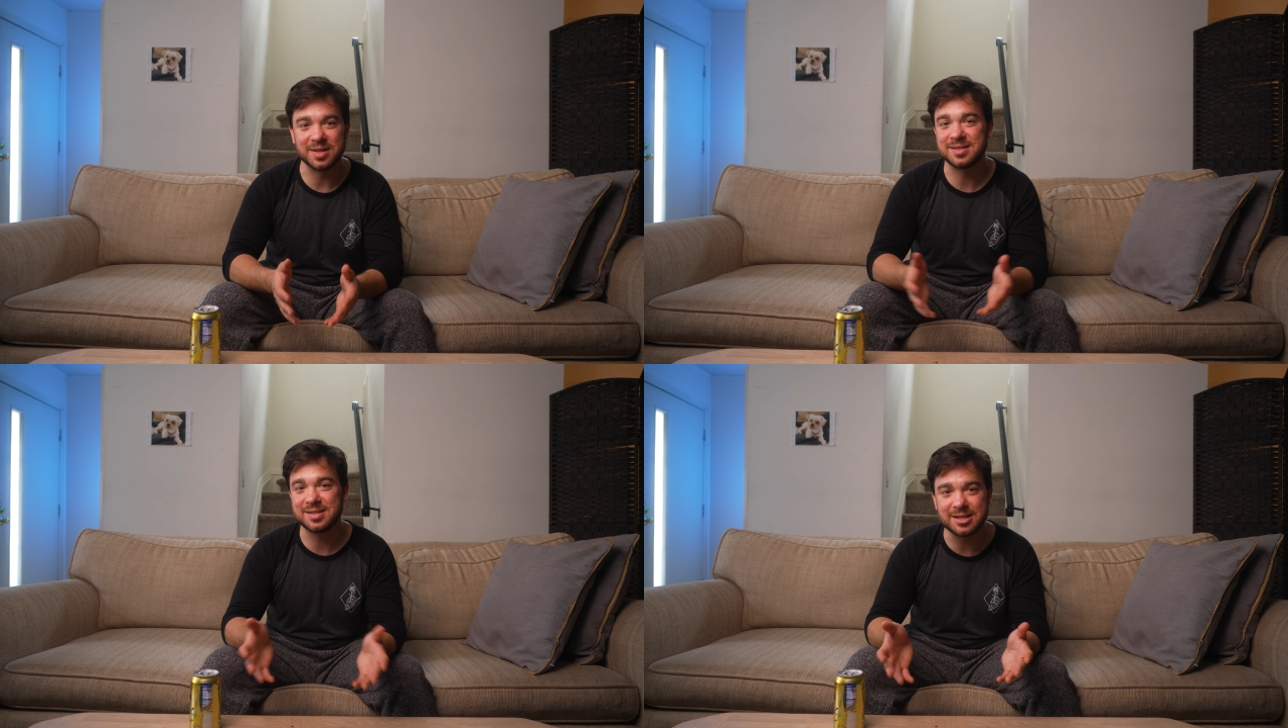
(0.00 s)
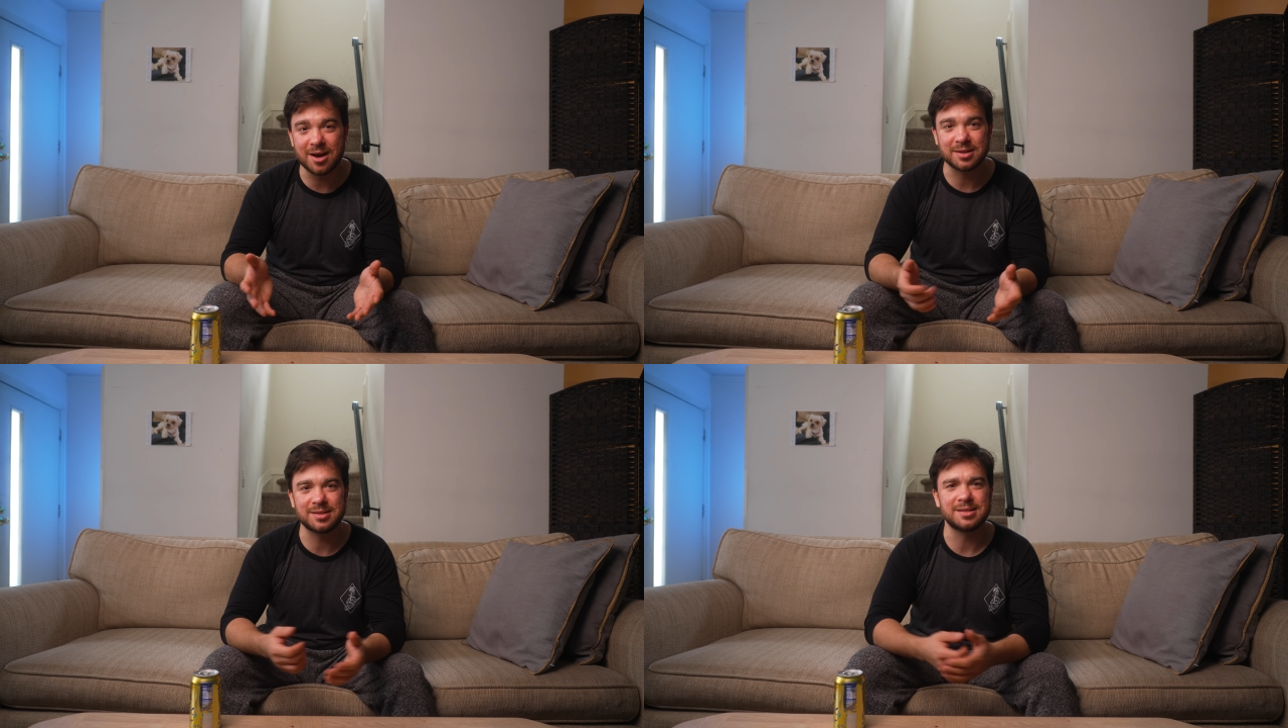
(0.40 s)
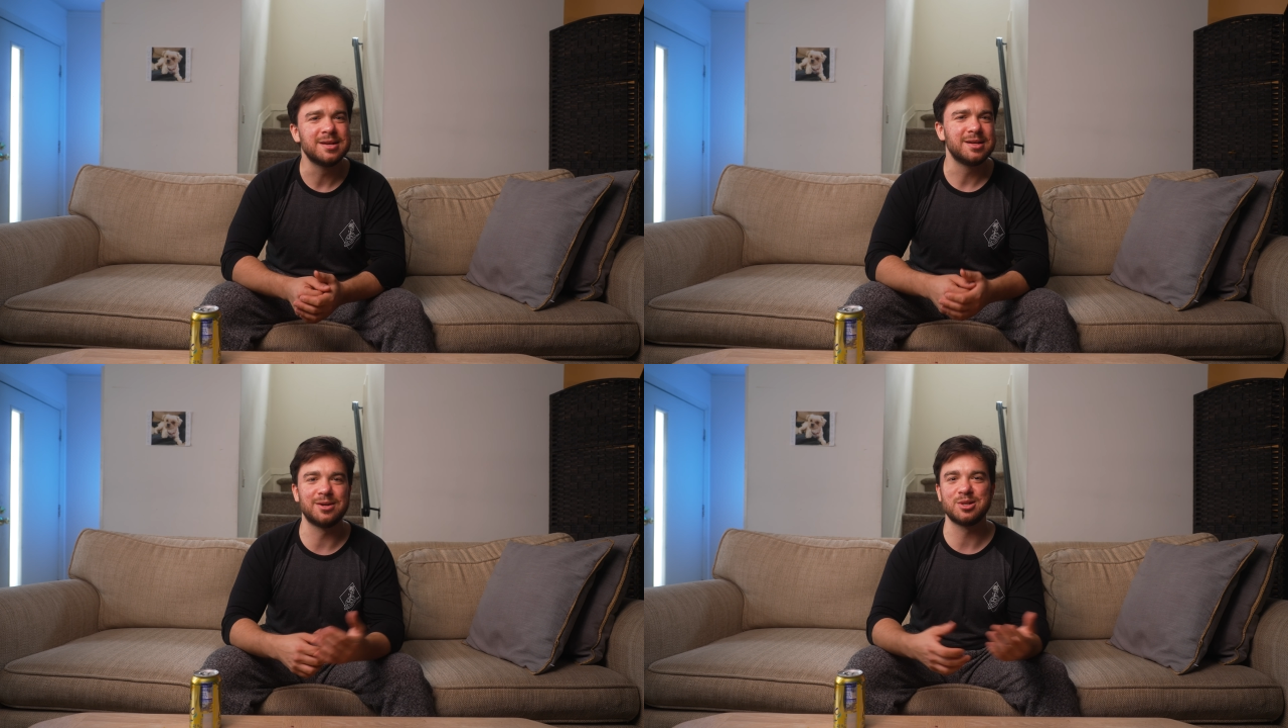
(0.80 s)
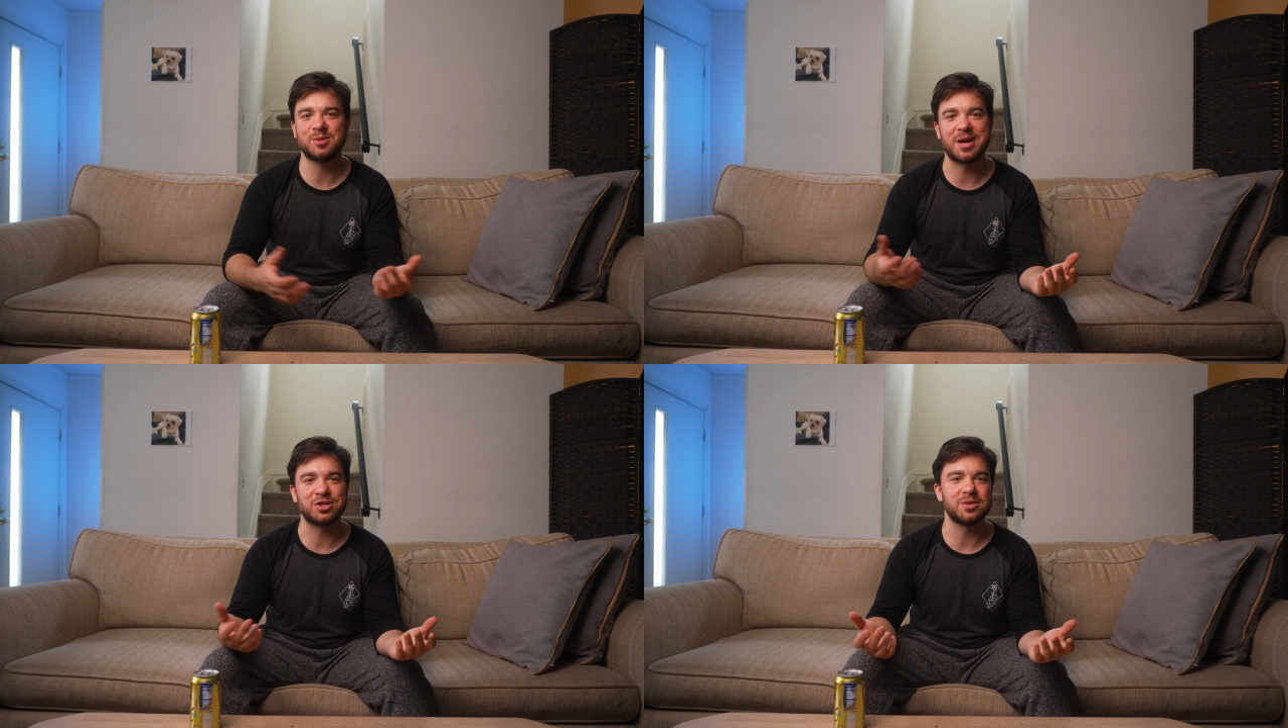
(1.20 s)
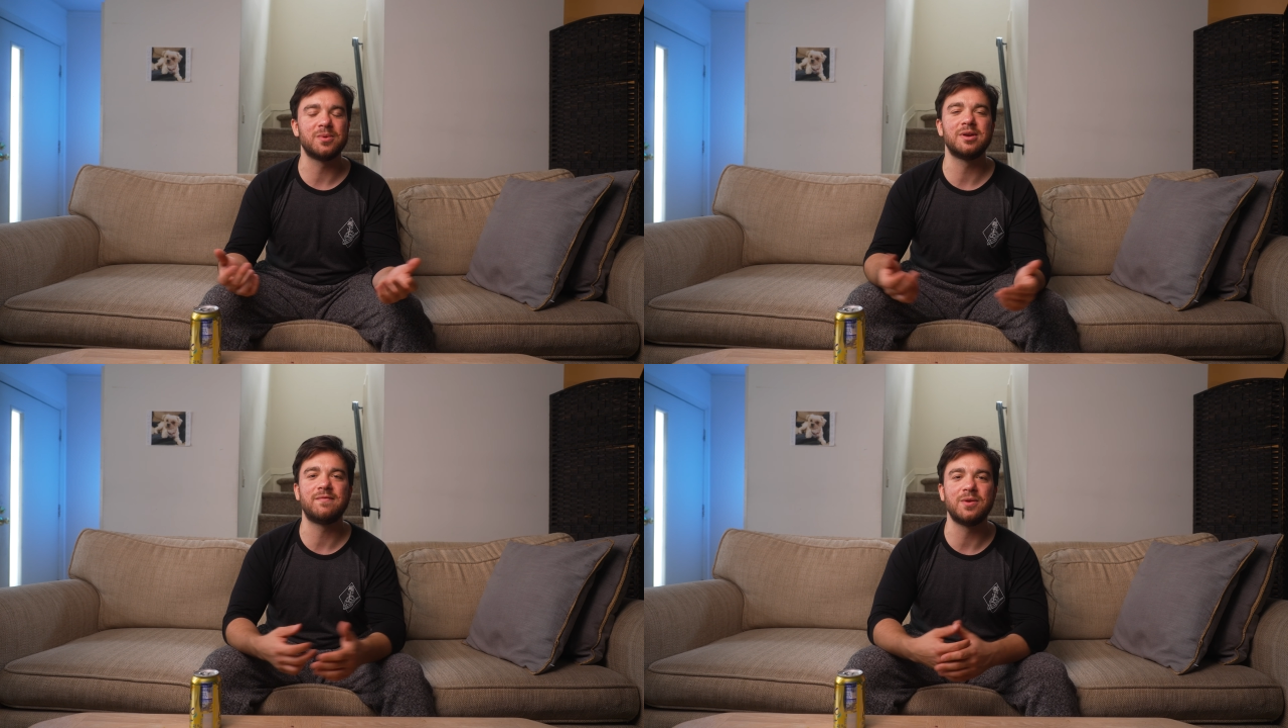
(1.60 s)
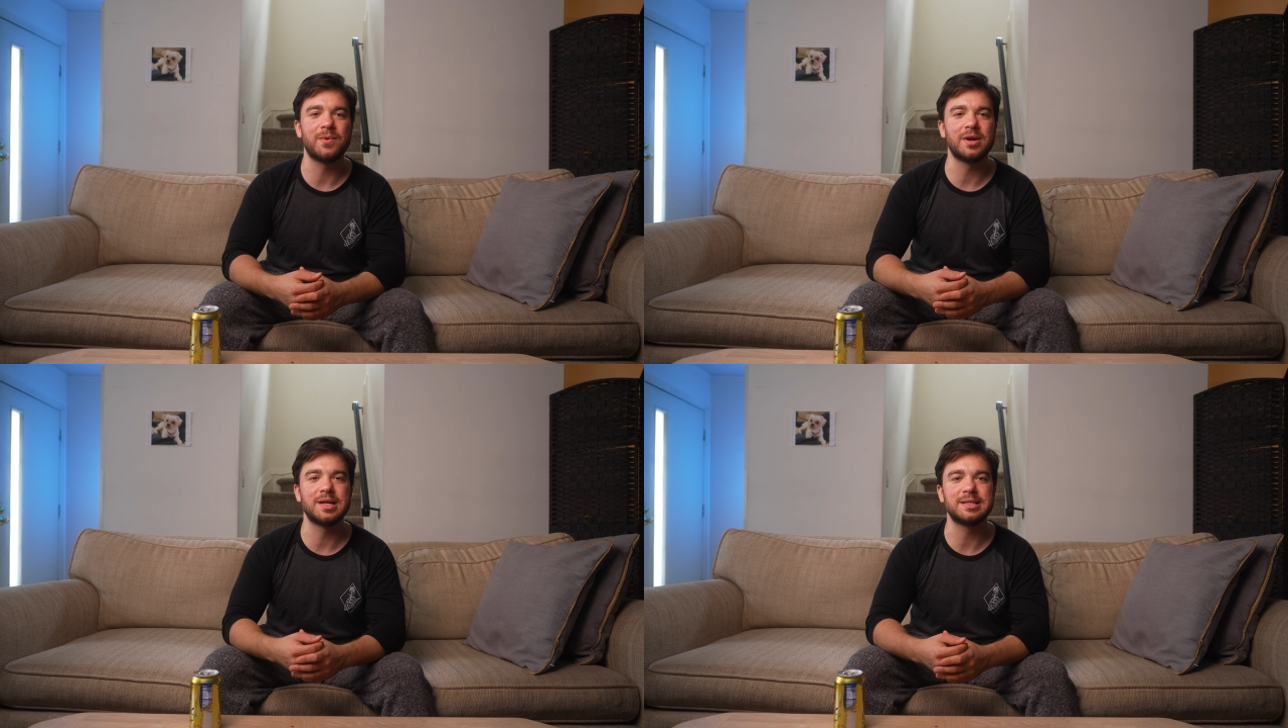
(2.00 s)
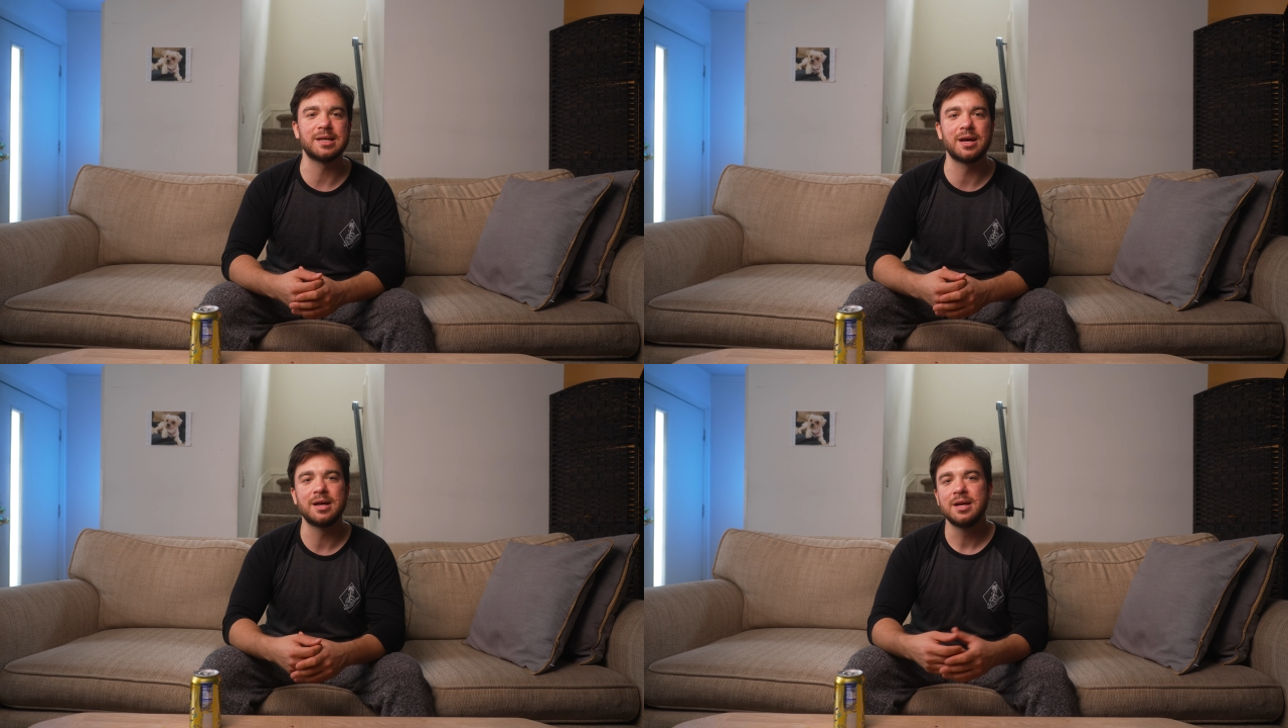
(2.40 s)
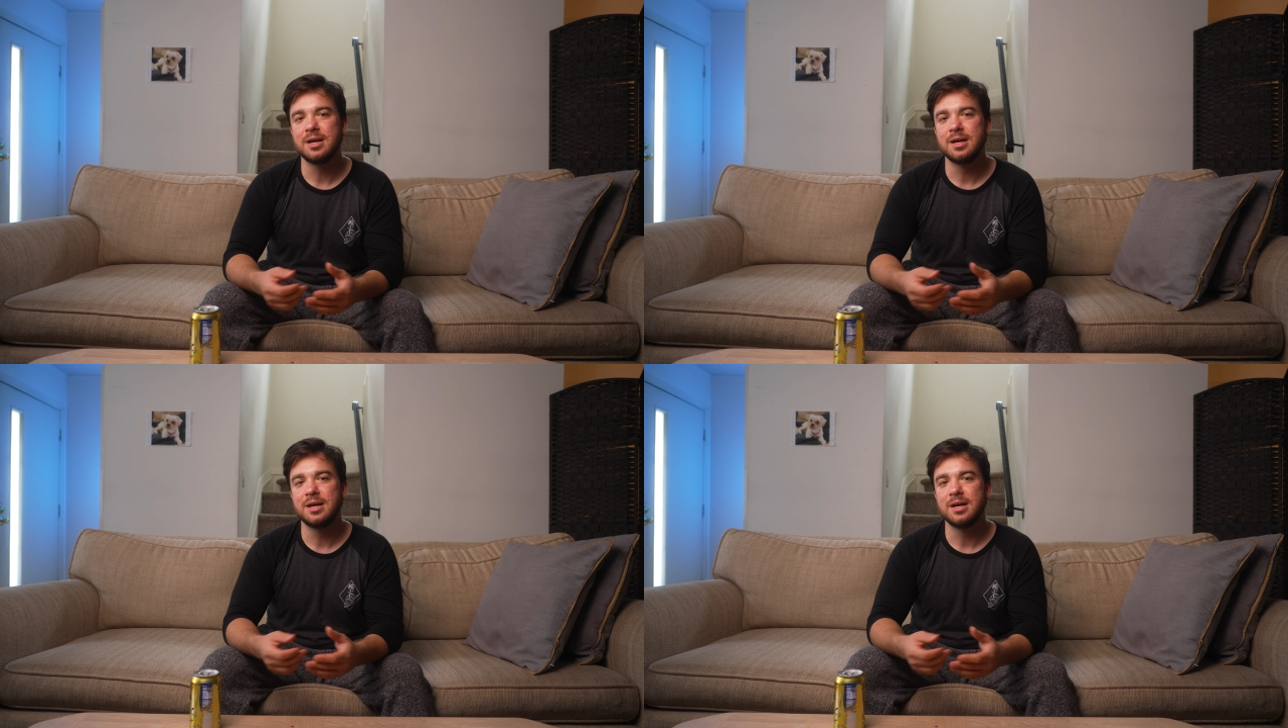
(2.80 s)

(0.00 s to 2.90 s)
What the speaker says: It sucks, especially what if you wanted to,